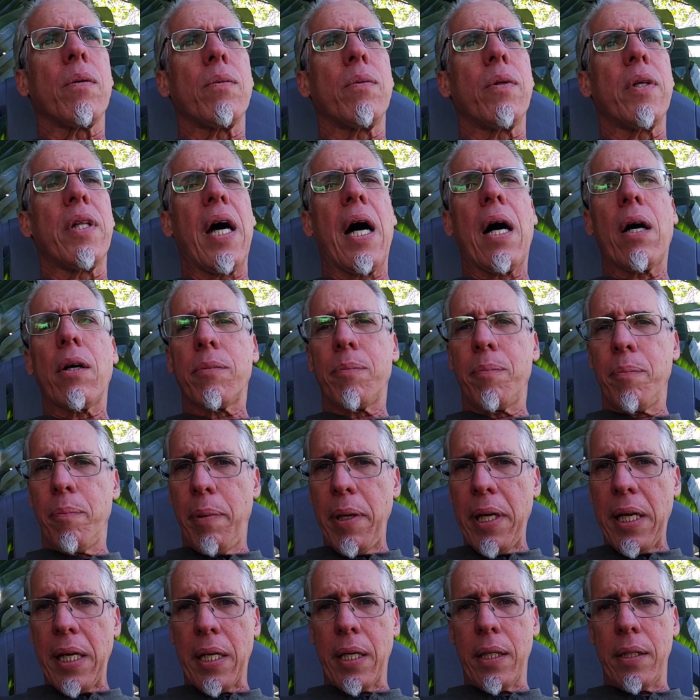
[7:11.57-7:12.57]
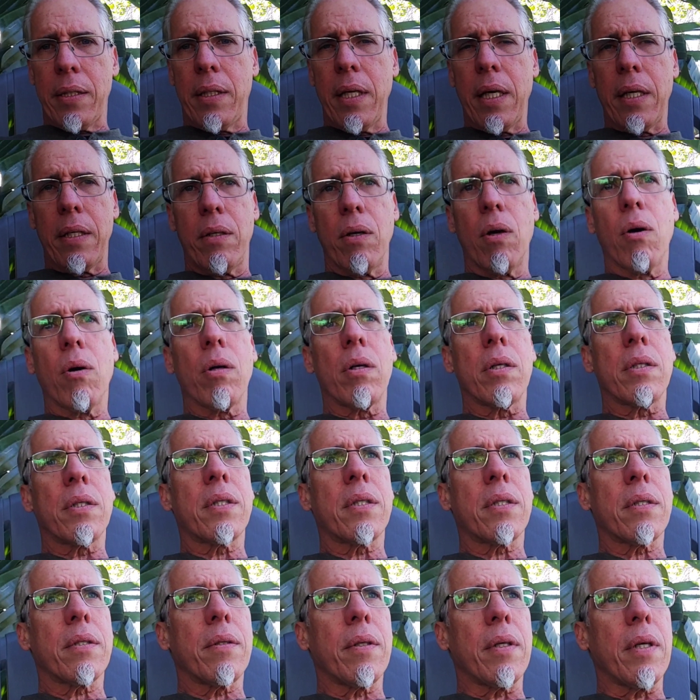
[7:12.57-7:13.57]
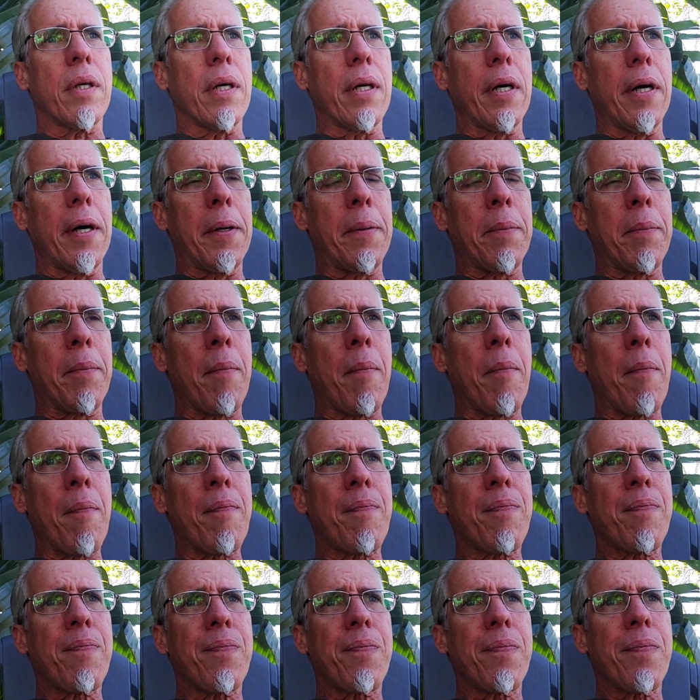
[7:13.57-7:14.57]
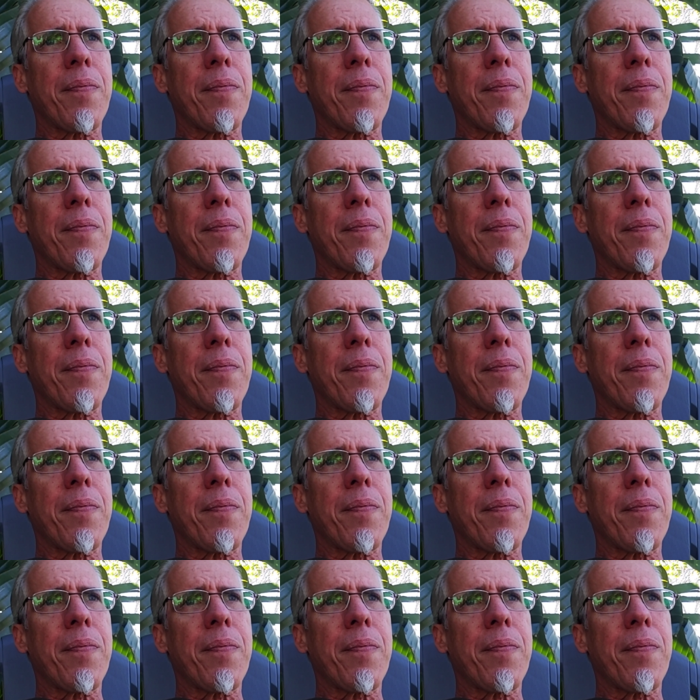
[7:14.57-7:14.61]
without beating a dead horse, um,